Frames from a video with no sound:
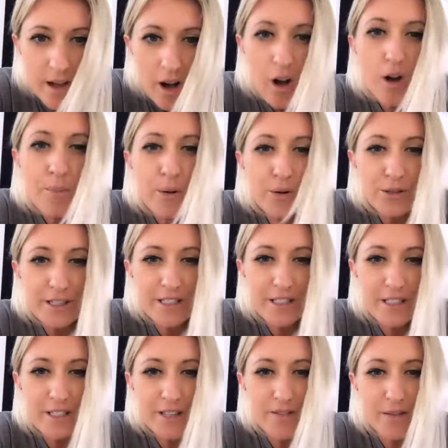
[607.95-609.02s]
Oh, pole
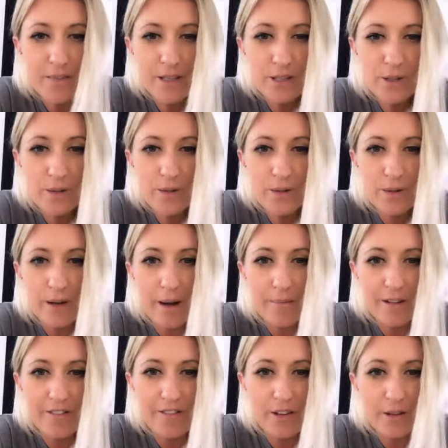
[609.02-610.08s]
dancing diva, me too. I'm
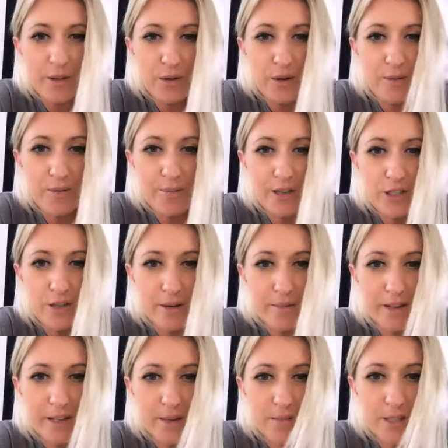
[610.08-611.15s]
gonna follow you. I'm gonna make sure I'm
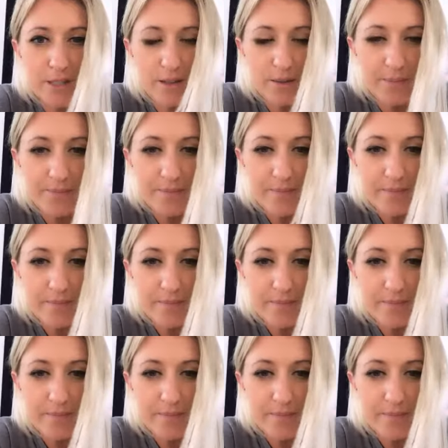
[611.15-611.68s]
gonna come see you.